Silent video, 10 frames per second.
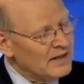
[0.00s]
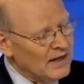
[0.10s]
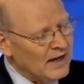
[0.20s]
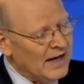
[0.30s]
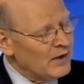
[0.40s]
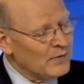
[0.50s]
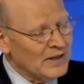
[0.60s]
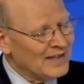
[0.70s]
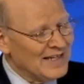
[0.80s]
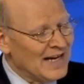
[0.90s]
Mm -hmm. I don't
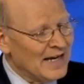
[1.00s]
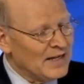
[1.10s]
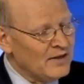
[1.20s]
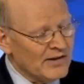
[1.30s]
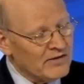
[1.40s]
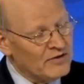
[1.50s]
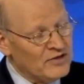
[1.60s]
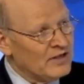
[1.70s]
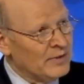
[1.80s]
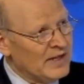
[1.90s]
think they had any sort of
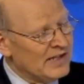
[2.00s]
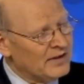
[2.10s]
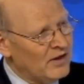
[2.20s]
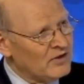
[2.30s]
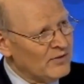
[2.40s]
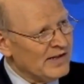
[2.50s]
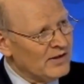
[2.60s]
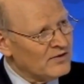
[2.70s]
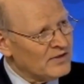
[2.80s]
agenda when they set out to research